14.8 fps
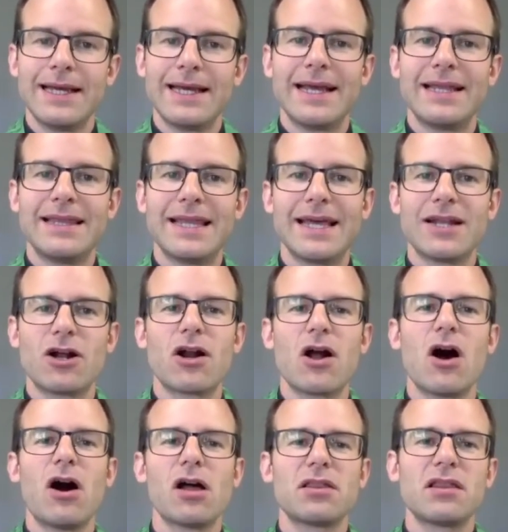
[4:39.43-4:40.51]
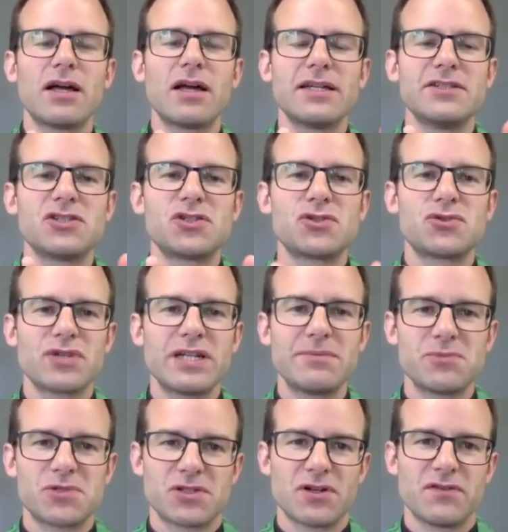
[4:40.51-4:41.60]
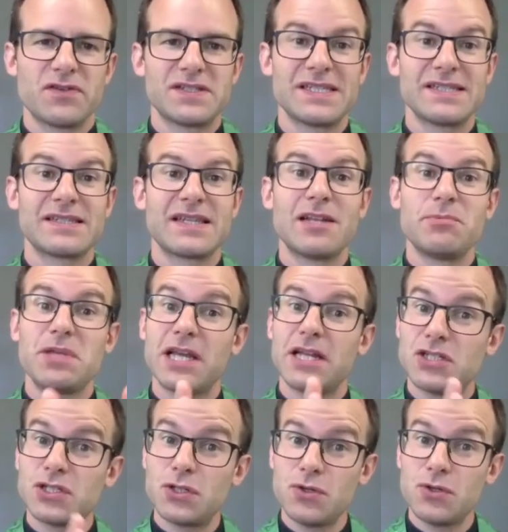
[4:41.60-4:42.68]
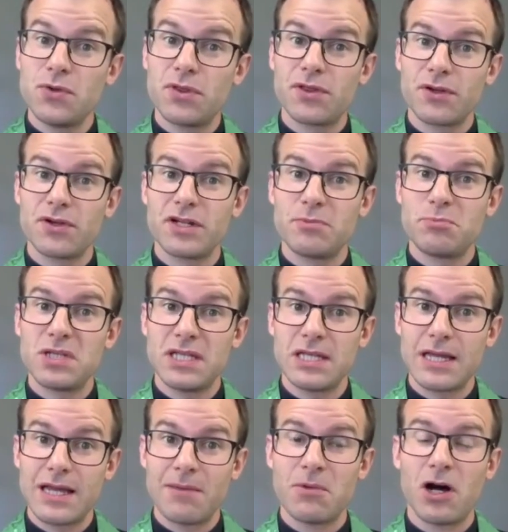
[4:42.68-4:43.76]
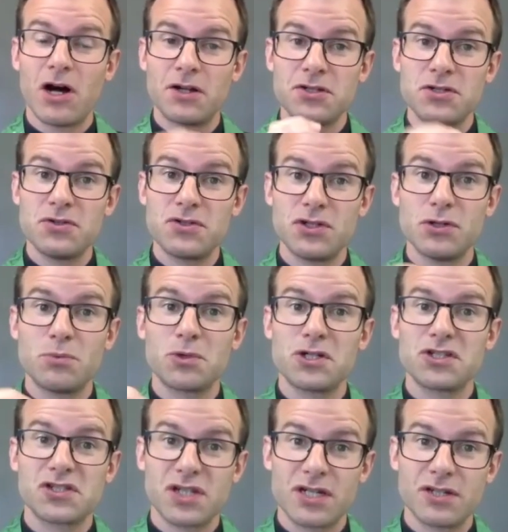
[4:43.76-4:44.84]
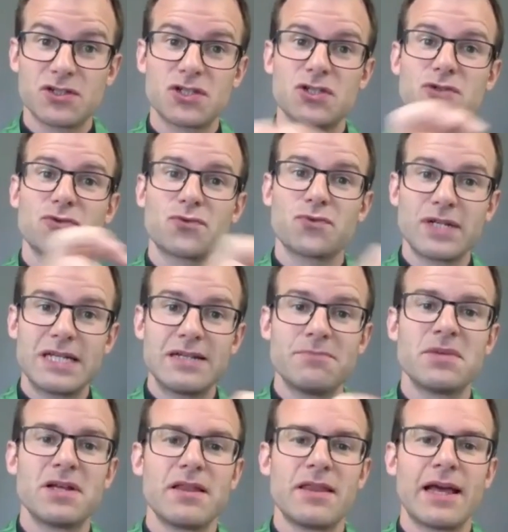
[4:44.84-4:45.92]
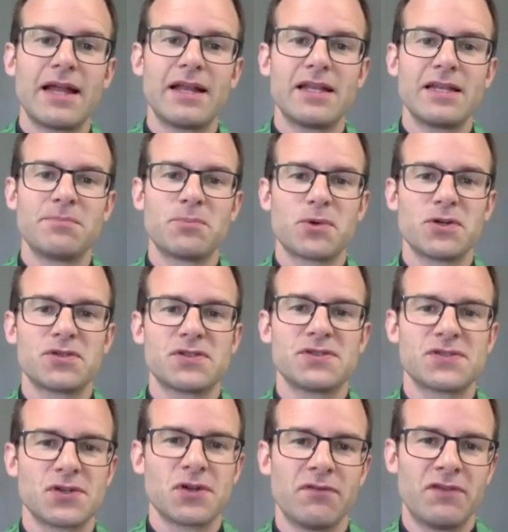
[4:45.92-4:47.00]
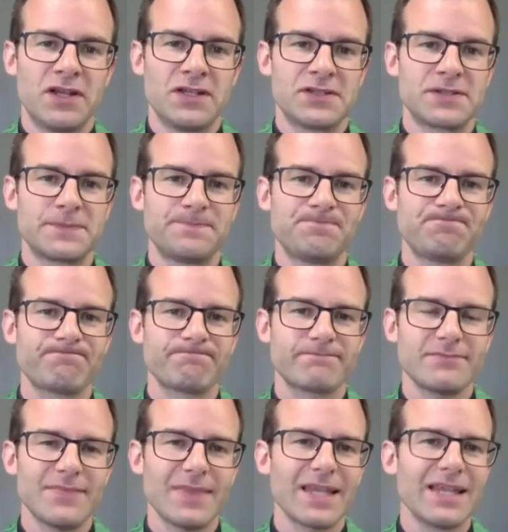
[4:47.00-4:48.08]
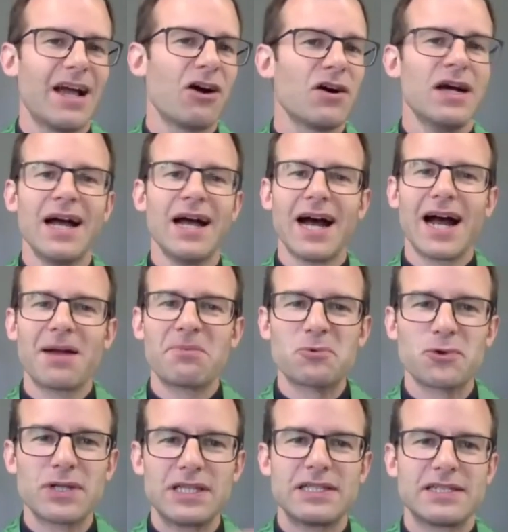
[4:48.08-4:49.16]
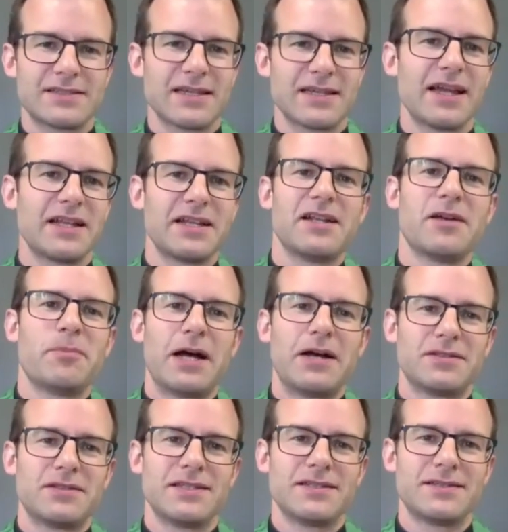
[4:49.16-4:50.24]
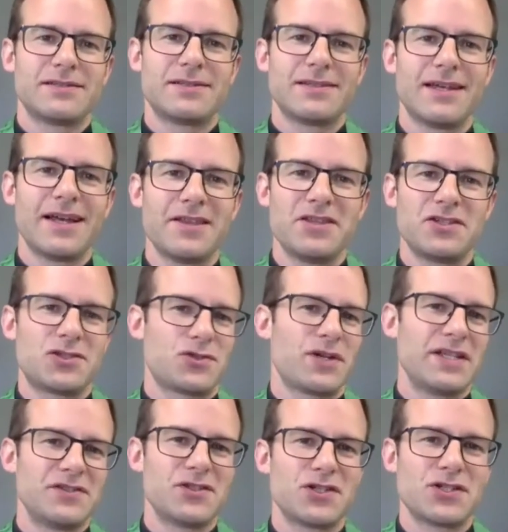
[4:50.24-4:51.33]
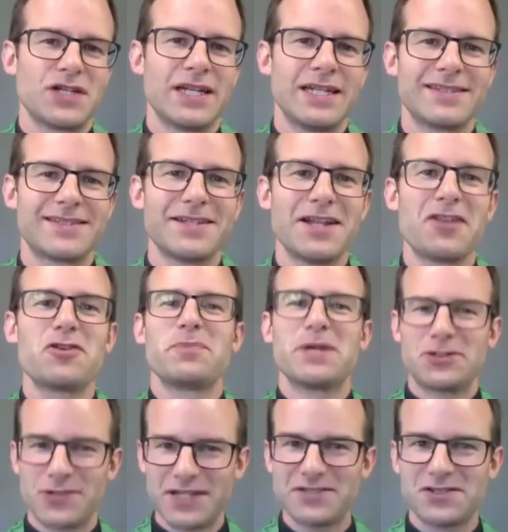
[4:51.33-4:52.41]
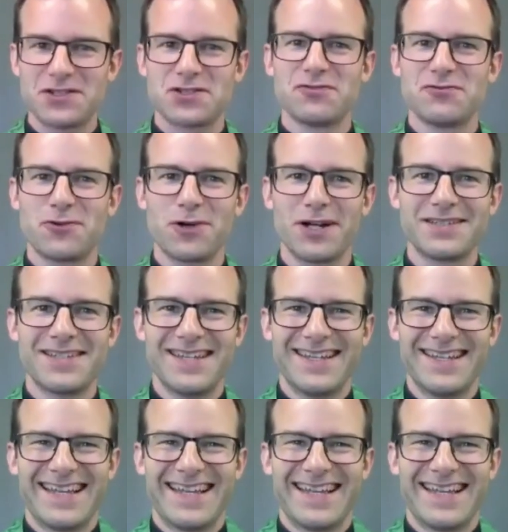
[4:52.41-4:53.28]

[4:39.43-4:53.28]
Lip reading: And then our online stream service is going to be at 2:30 p.m. on YouTube. We're just going to stream that in-person service. Now, I'm really excited about this transition. It's another big transition for us